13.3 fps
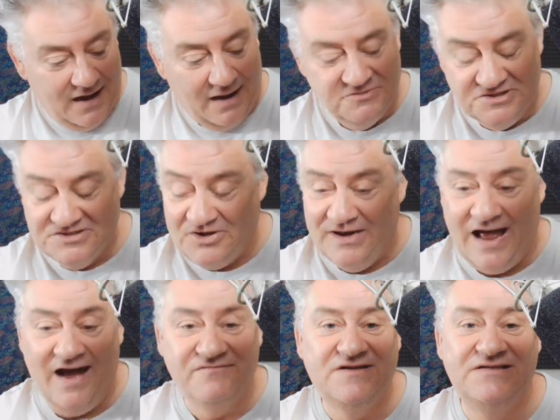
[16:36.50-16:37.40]
I'm just going to
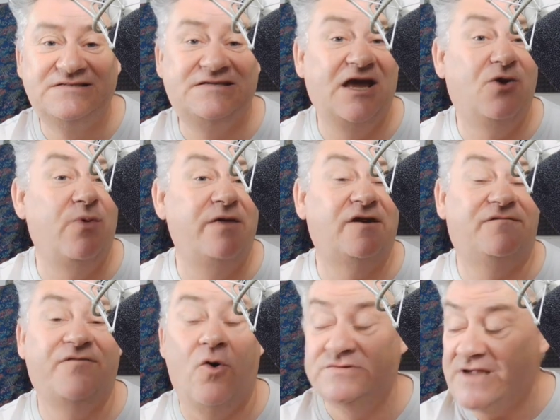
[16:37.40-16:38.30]
have to stick with
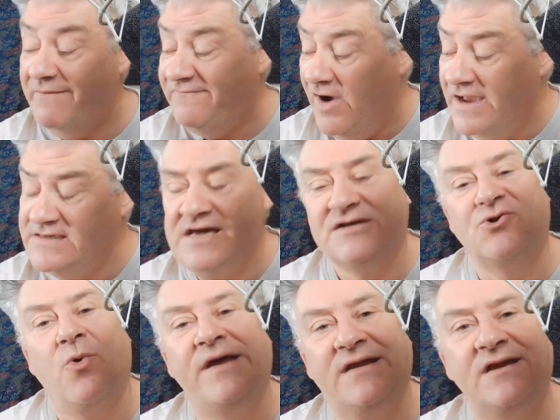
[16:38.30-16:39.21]
it, folks. I'm finding it
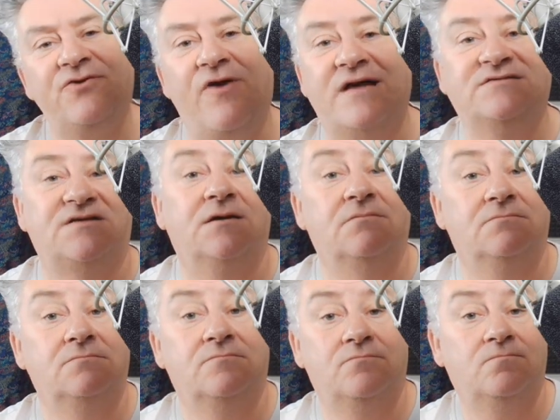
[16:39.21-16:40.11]
quite interesting,
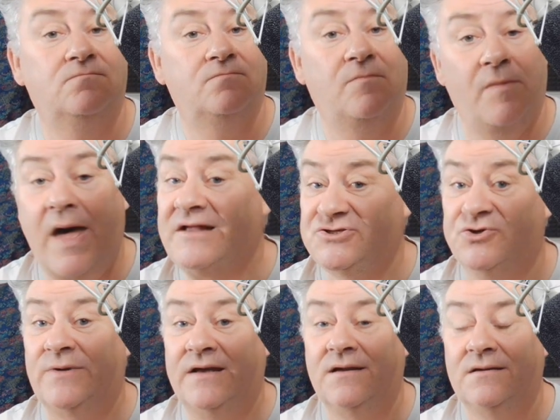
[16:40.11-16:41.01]

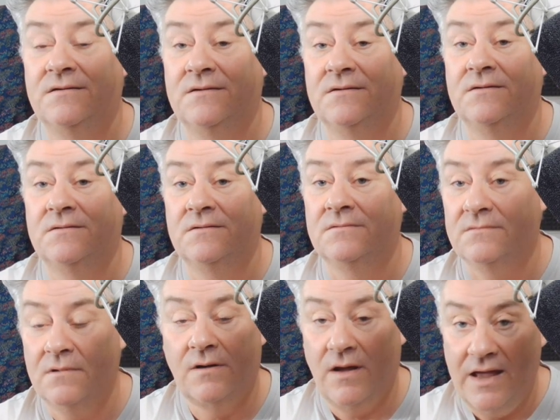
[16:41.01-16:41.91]
actually.
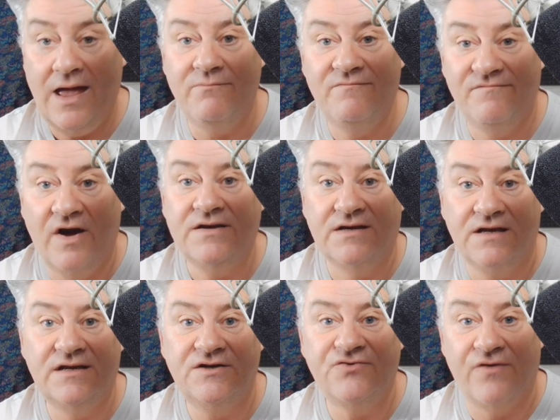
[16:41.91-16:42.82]
I am finding
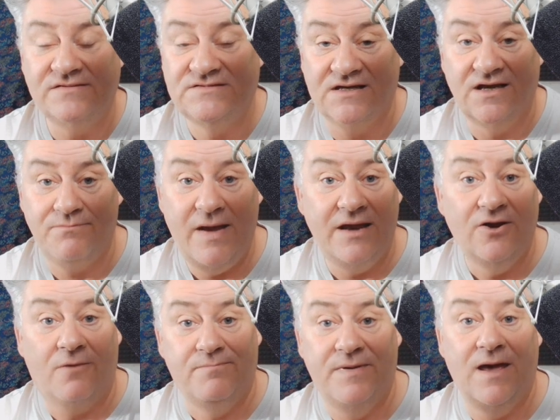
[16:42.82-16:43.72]
it interesting. It may
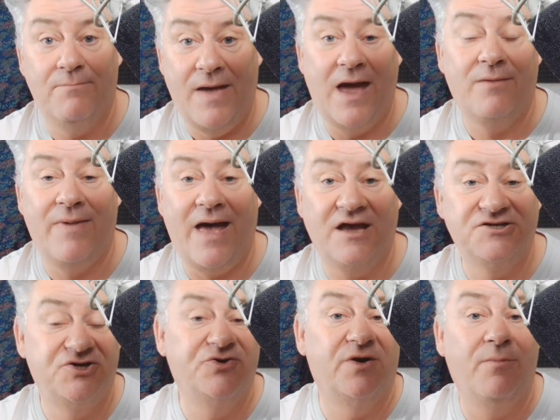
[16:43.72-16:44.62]
not be a bang bang
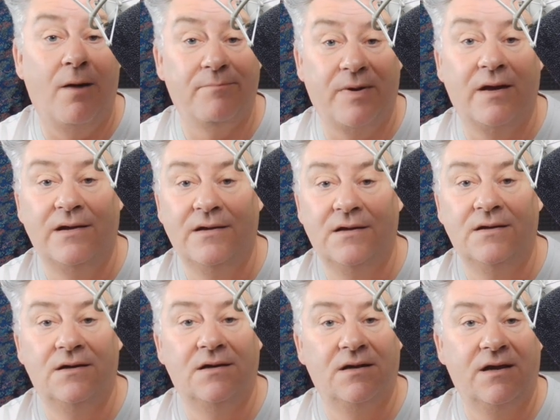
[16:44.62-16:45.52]
shoot 'em up
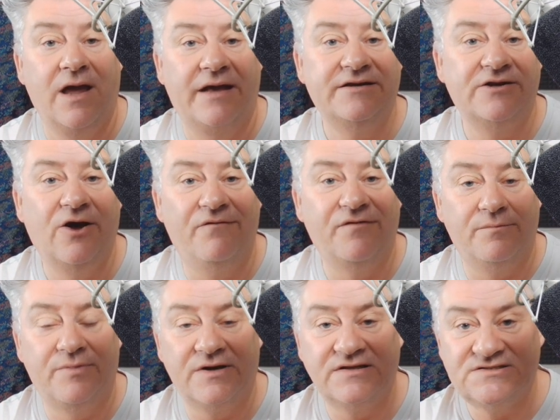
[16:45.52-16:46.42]
kind of novel,
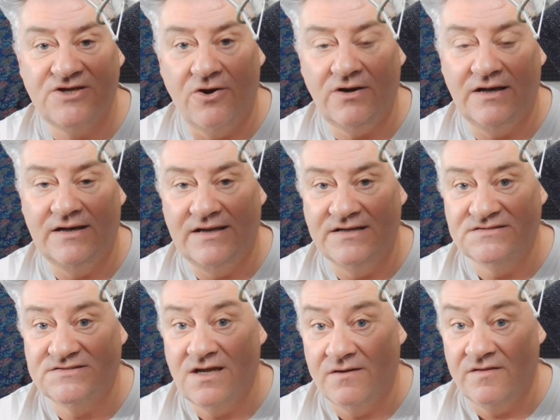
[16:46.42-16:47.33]
but it certainly
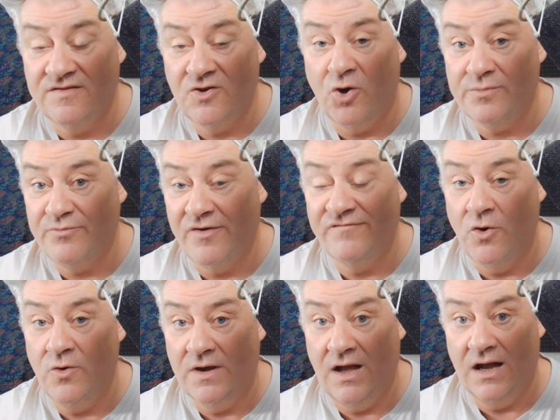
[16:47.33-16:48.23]
is Thought
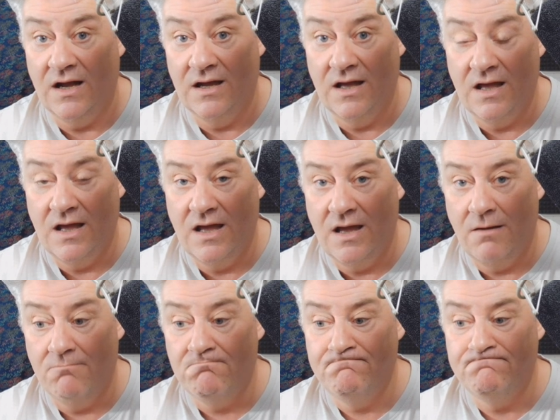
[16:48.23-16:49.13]
provoking.
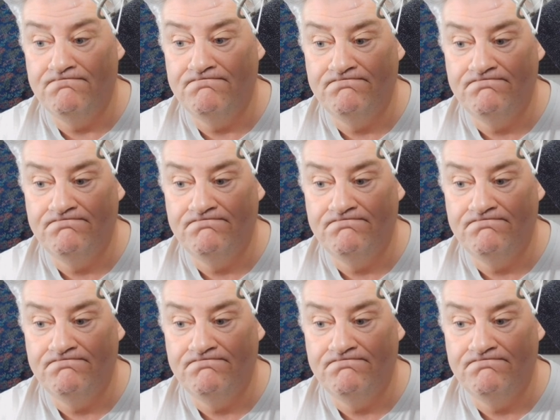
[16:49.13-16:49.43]
Hmm.